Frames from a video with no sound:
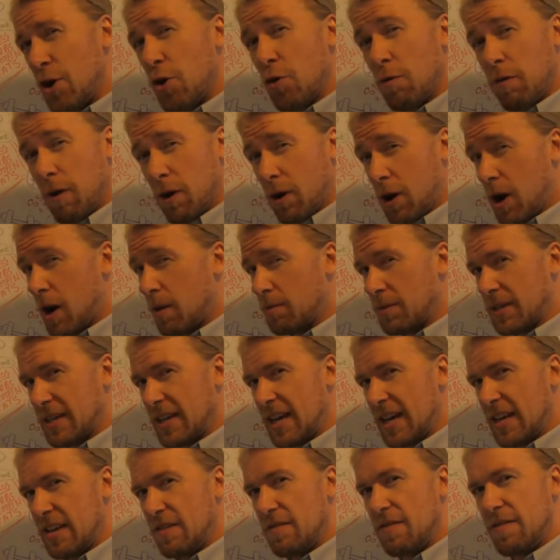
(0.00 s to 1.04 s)

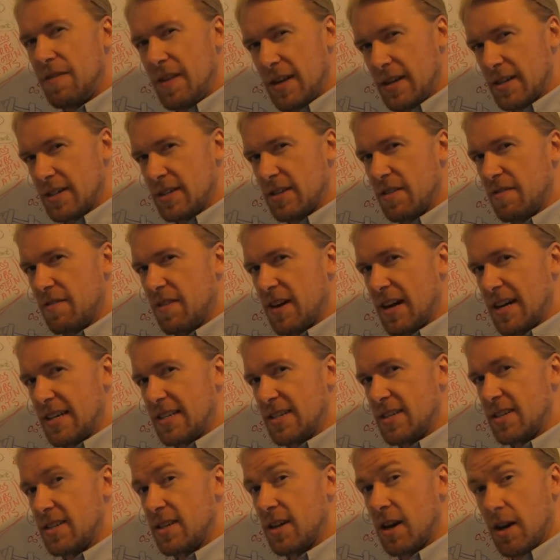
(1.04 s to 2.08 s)
overcomplicated fitness
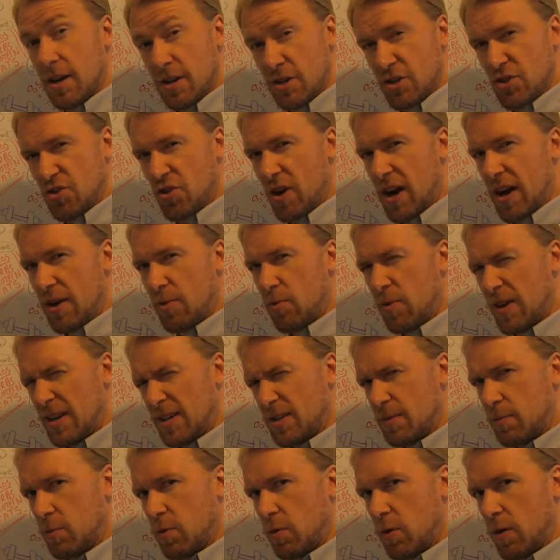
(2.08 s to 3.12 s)
advice on a dry
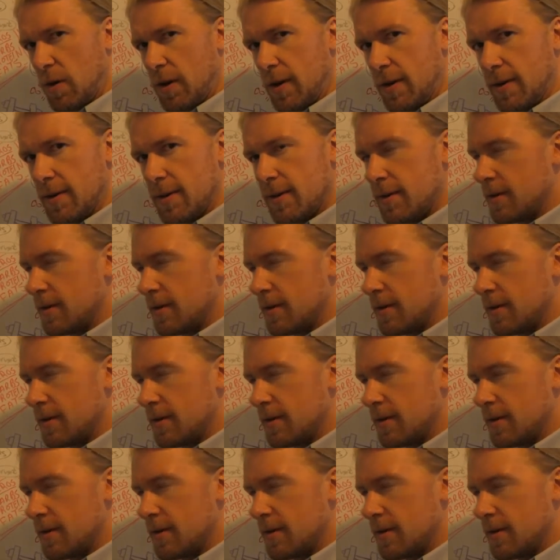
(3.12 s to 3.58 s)
erase board.